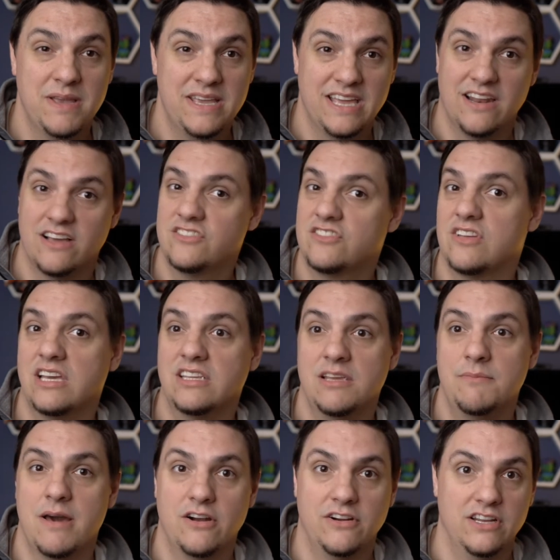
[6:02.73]
make it a
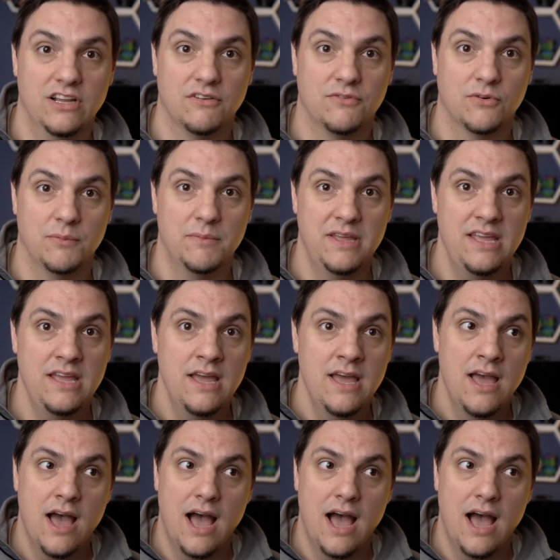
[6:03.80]
slightly better deal for me.